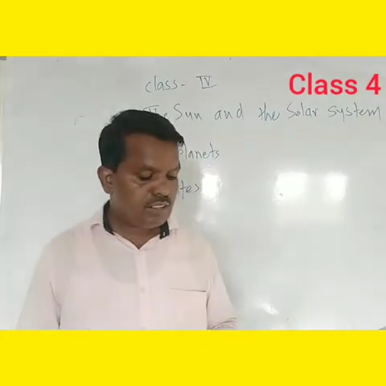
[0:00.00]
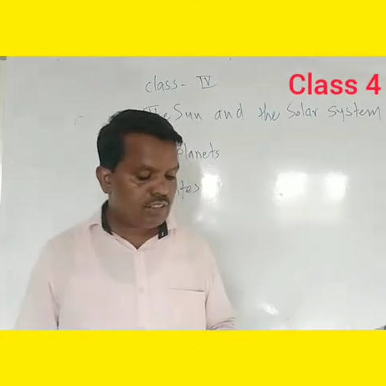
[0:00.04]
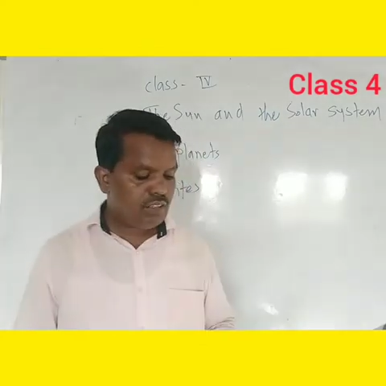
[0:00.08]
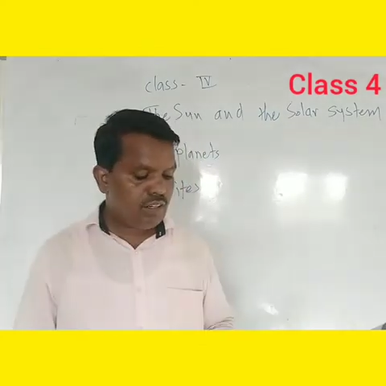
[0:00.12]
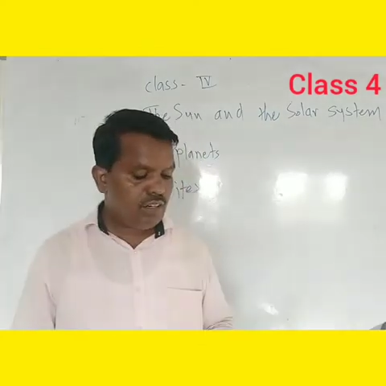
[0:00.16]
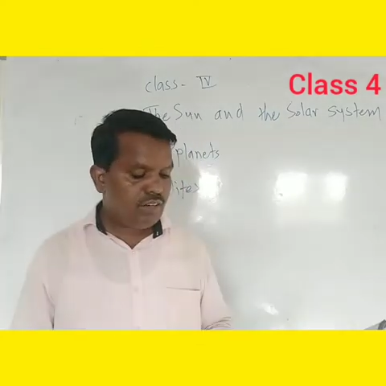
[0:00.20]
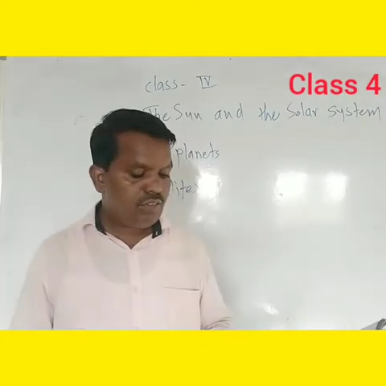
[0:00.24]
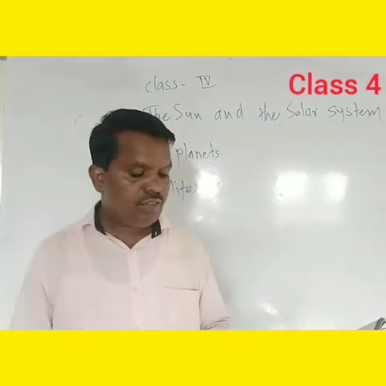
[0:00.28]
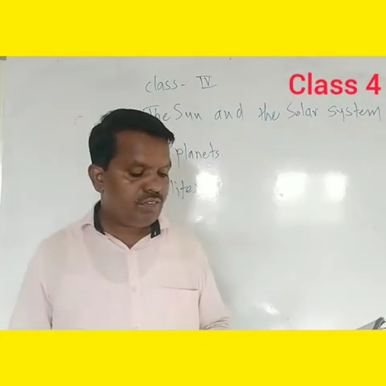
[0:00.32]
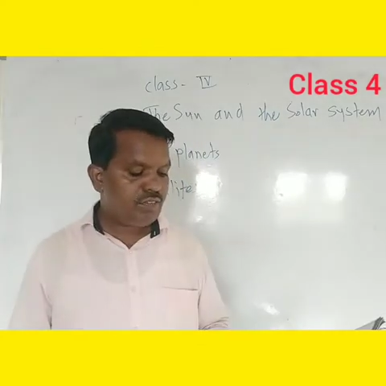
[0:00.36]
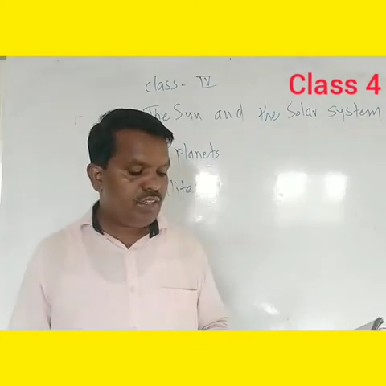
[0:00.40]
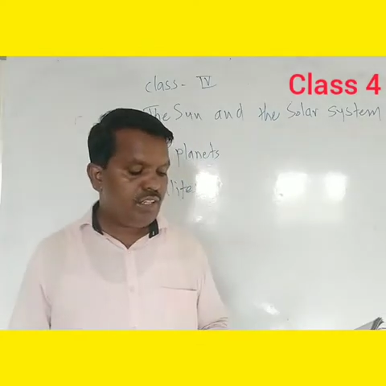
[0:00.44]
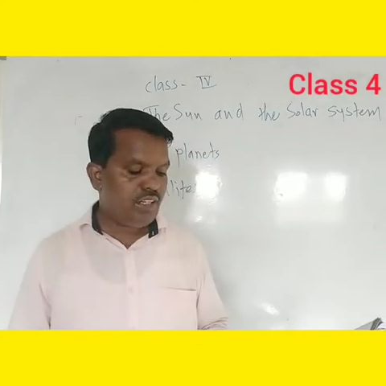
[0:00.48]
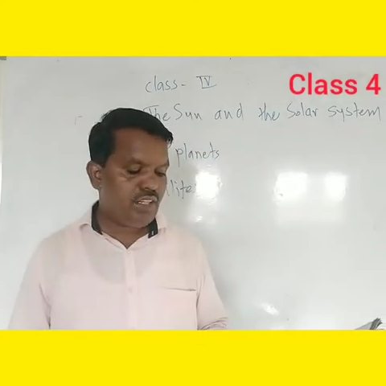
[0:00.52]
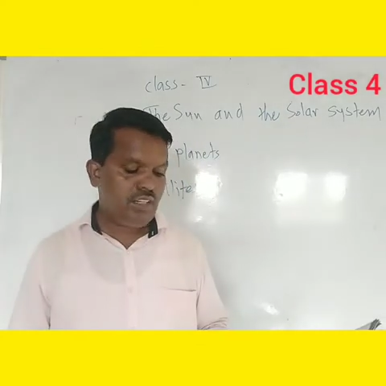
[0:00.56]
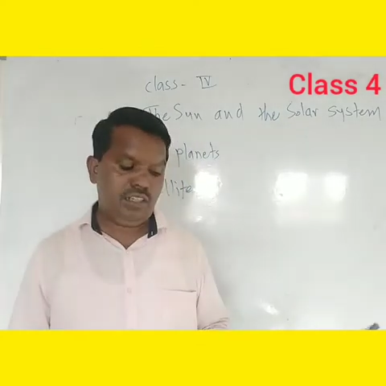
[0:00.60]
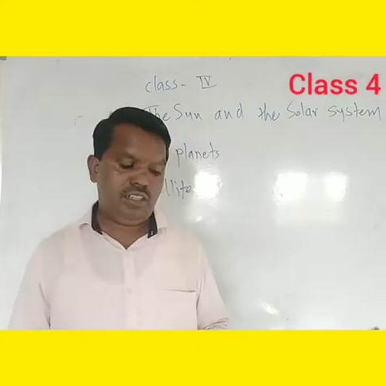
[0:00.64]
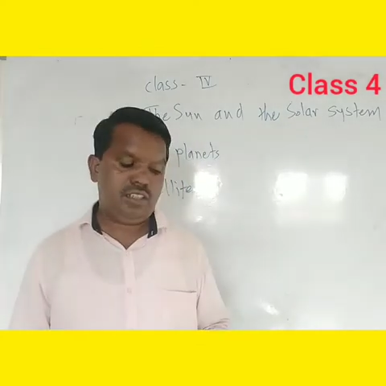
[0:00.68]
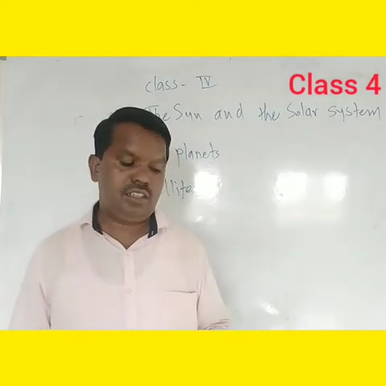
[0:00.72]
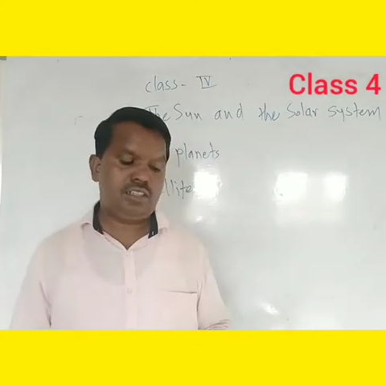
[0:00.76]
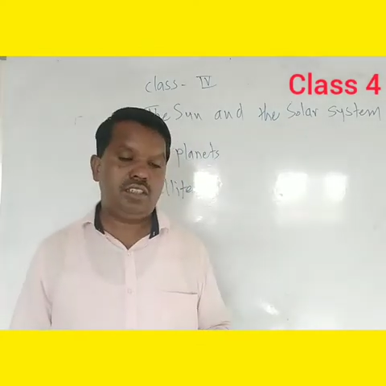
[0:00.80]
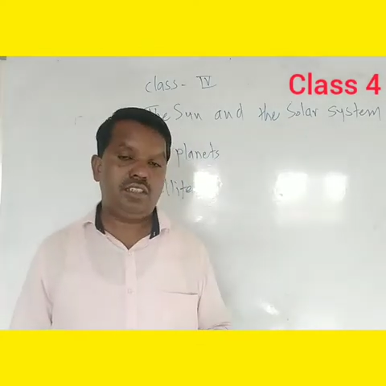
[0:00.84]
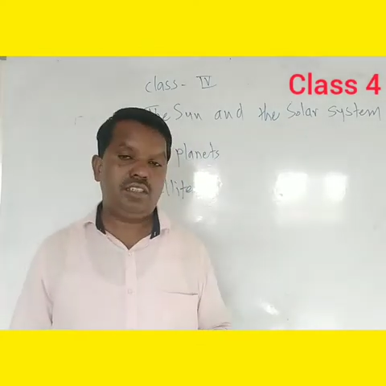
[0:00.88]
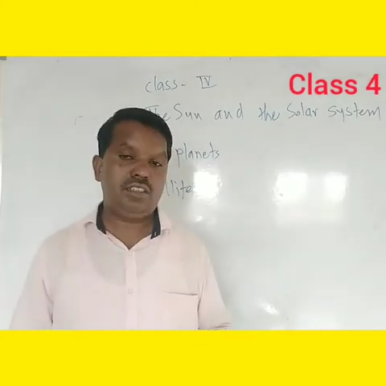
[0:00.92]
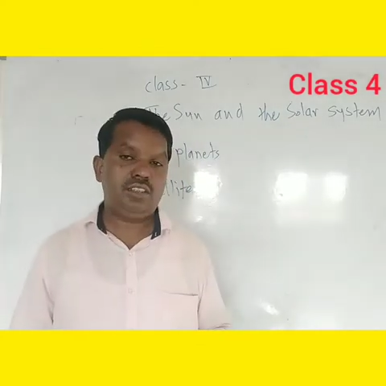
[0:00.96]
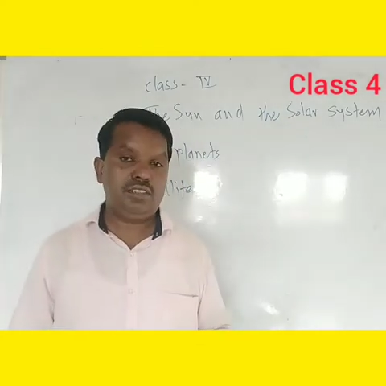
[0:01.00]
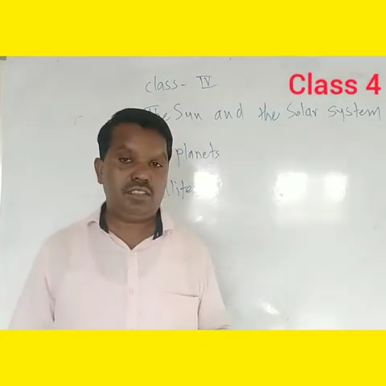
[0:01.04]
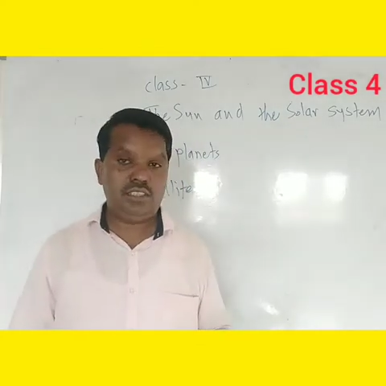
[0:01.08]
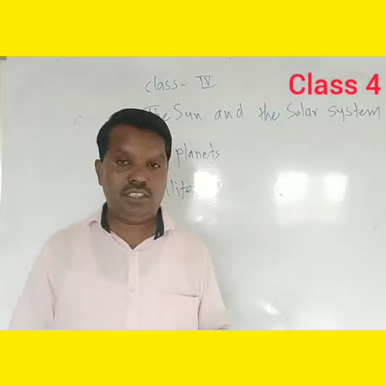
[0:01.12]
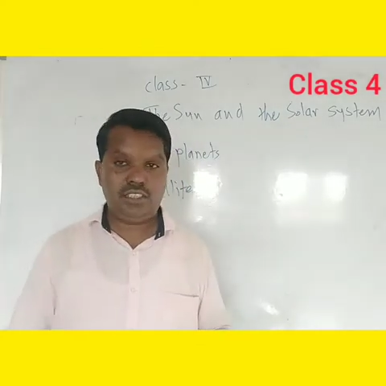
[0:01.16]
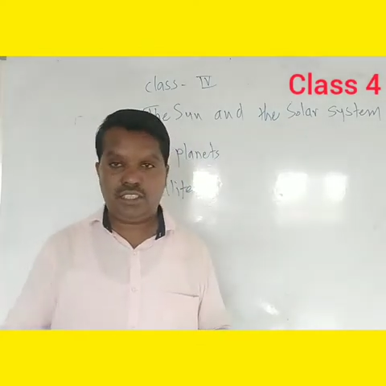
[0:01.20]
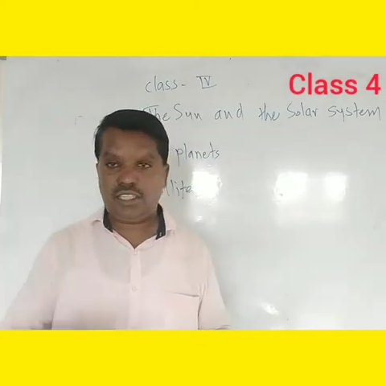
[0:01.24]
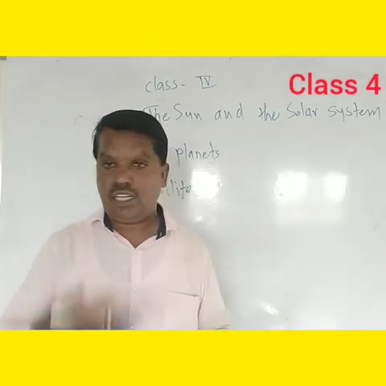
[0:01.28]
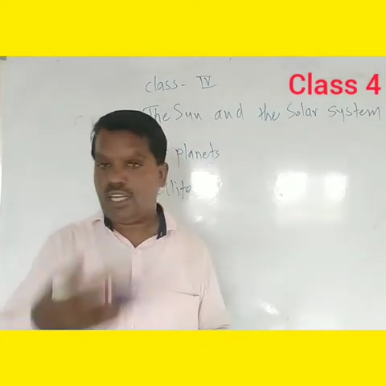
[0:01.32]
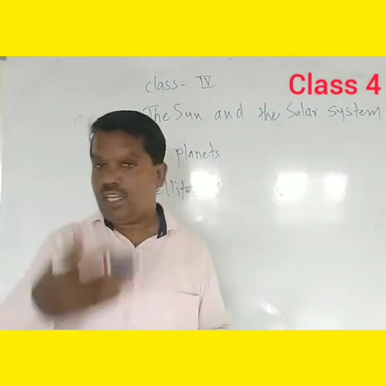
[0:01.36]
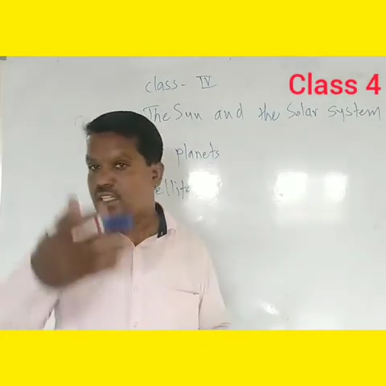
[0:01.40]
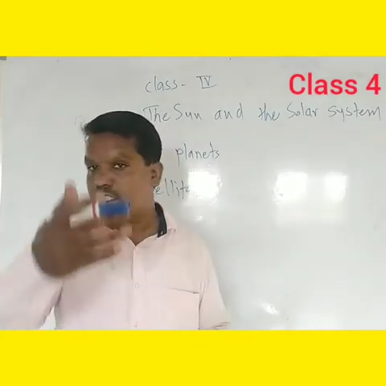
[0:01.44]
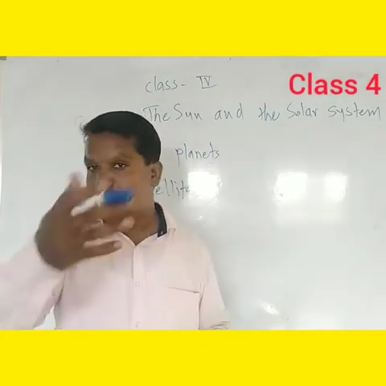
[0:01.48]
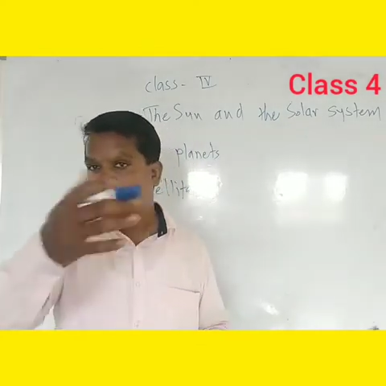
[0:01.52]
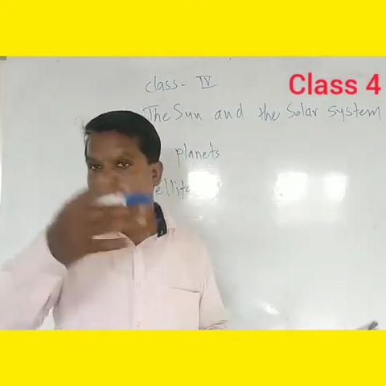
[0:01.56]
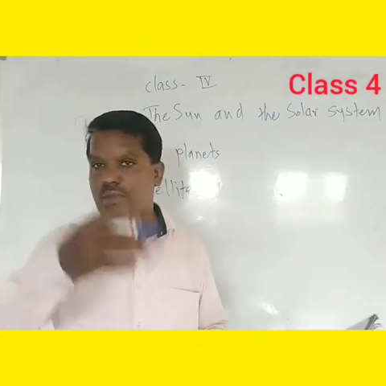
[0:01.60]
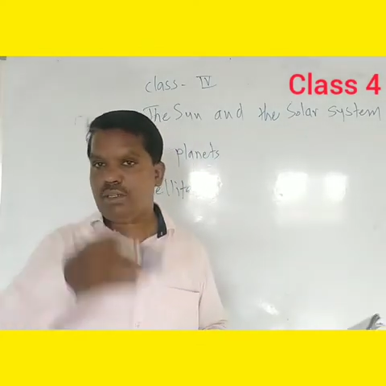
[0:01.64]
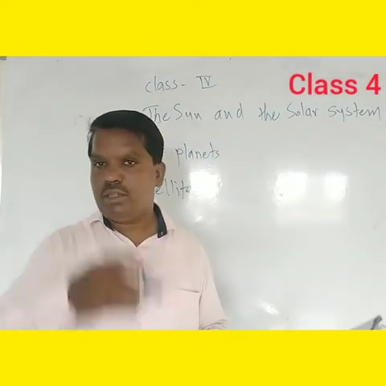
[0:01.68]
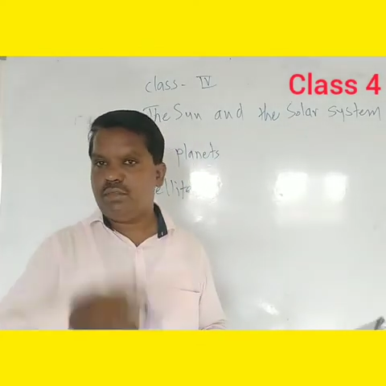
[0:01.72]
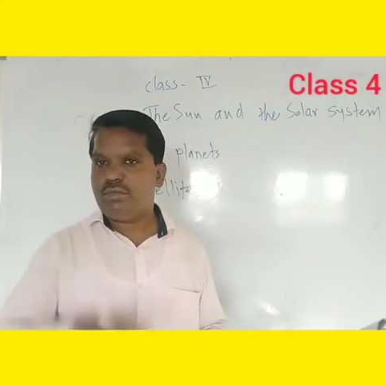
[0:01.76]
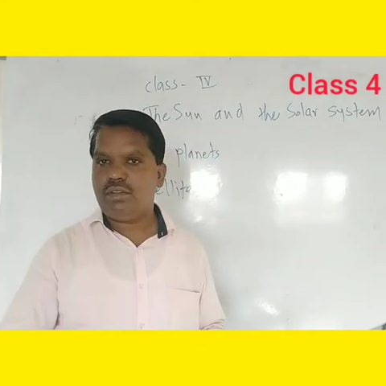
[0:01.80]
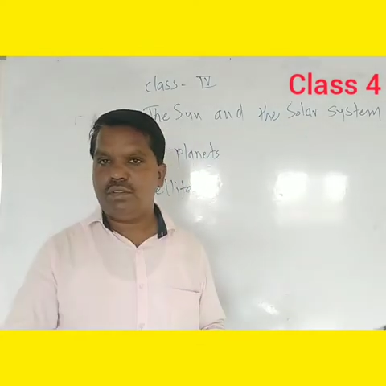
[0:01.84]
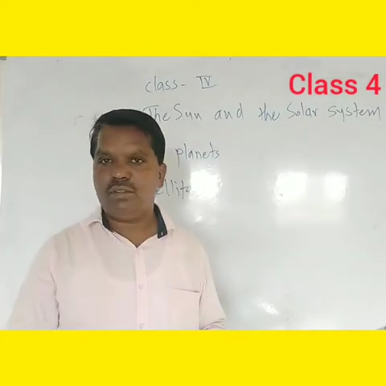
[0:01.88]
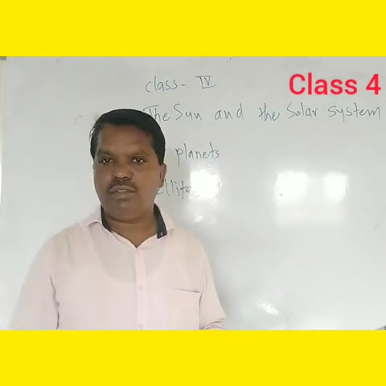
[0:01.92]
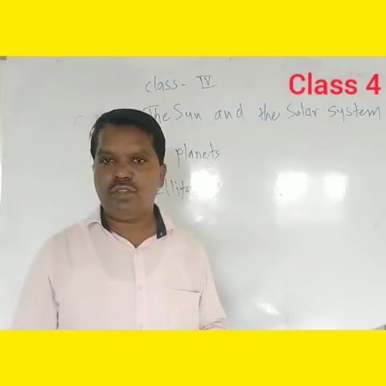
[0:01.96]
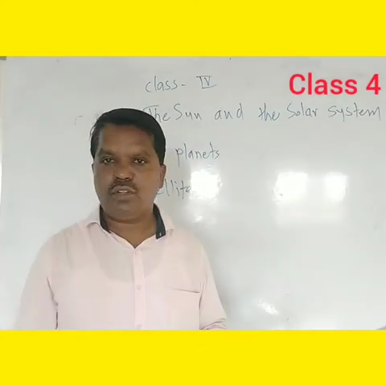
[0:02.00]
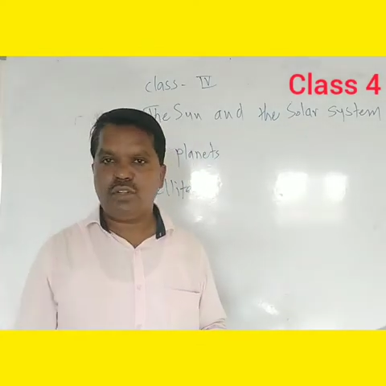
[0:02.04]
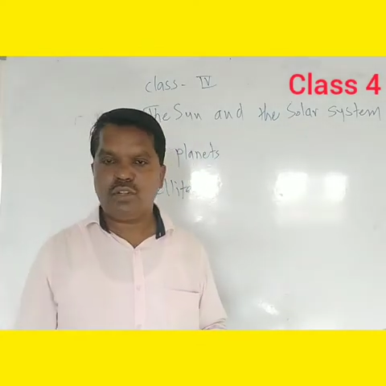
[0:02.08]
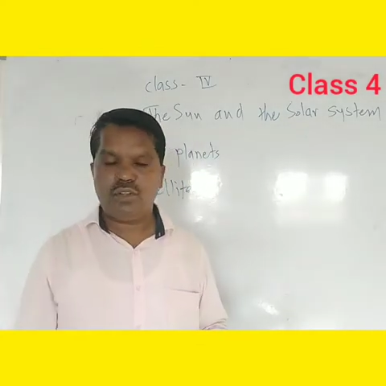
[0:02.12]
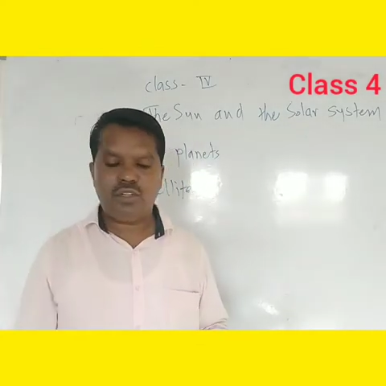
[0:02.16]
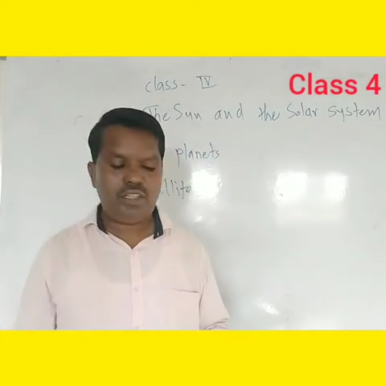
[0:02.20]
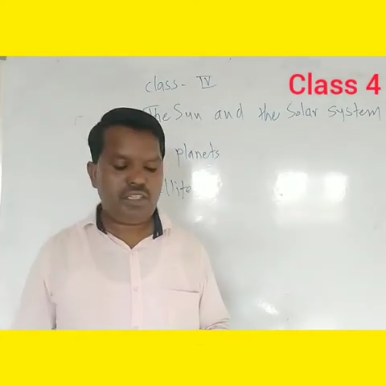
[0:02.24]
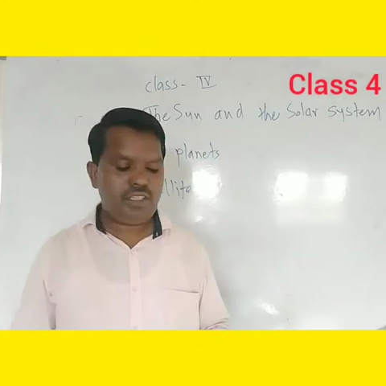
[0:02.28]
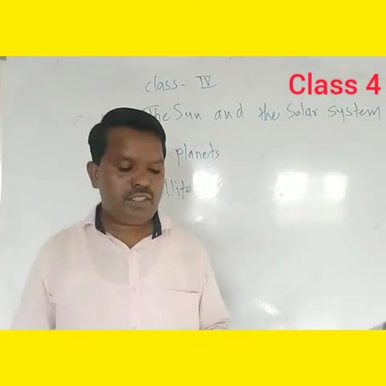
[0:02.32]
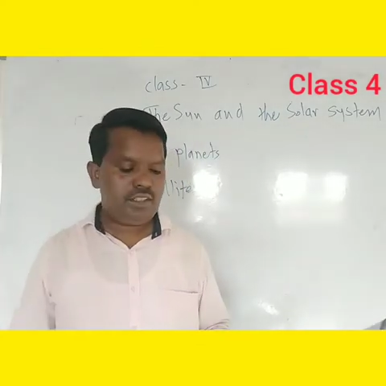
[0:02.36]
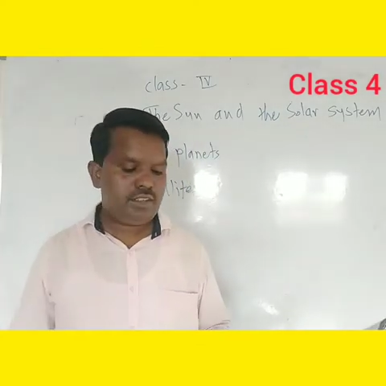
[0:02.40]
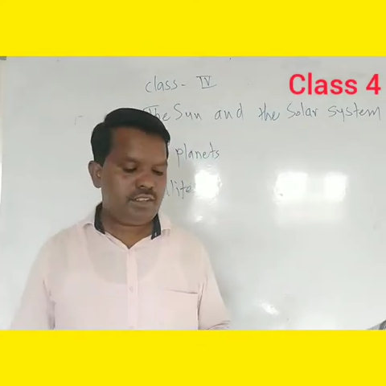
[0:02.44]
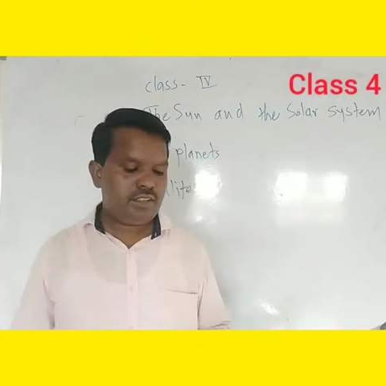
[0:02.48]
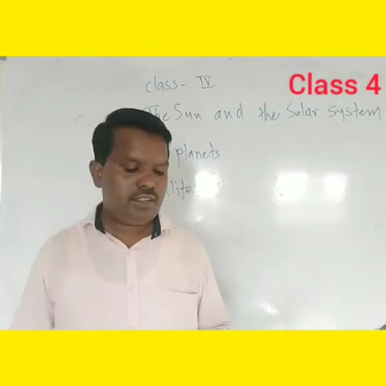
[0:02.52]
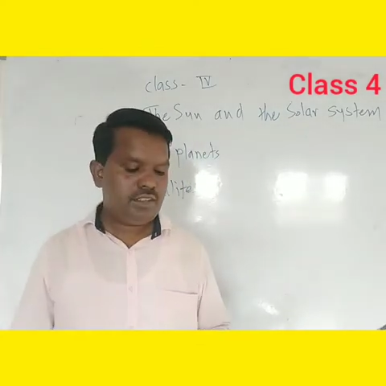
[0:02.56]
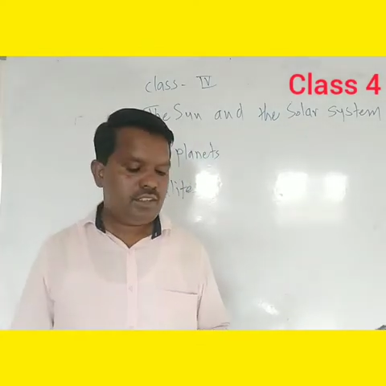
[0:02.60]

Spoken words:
of the Earth, just I explained before only.